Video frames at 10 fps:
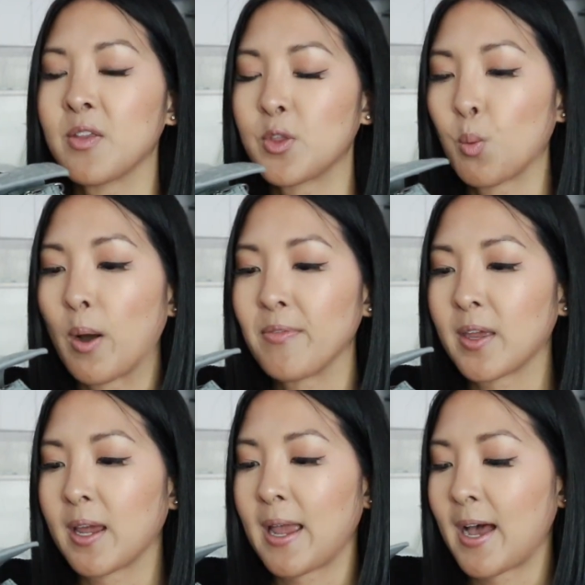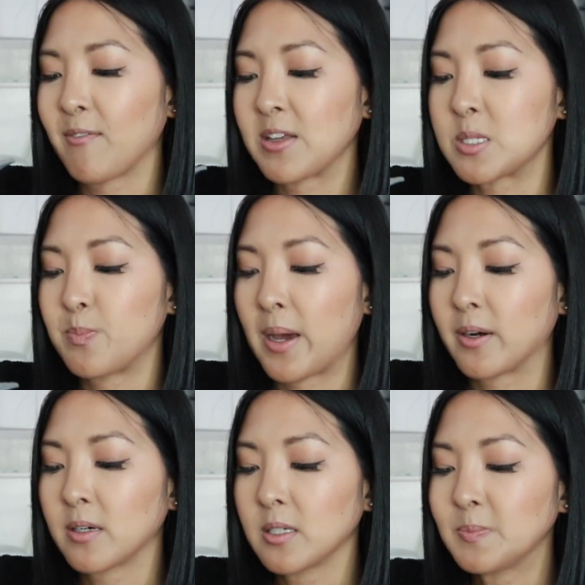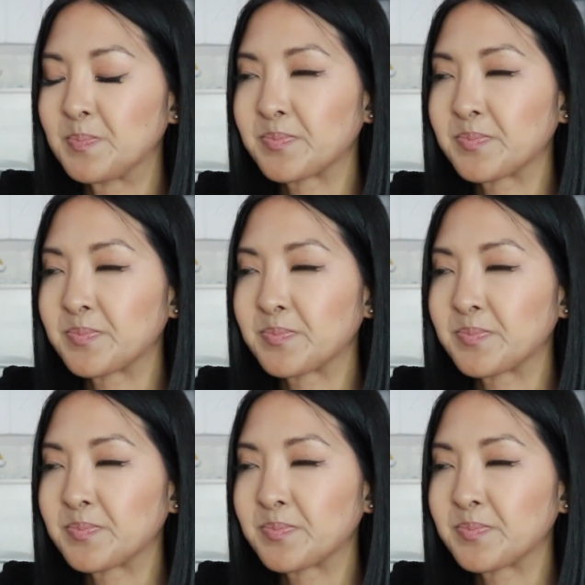The one that I have that's better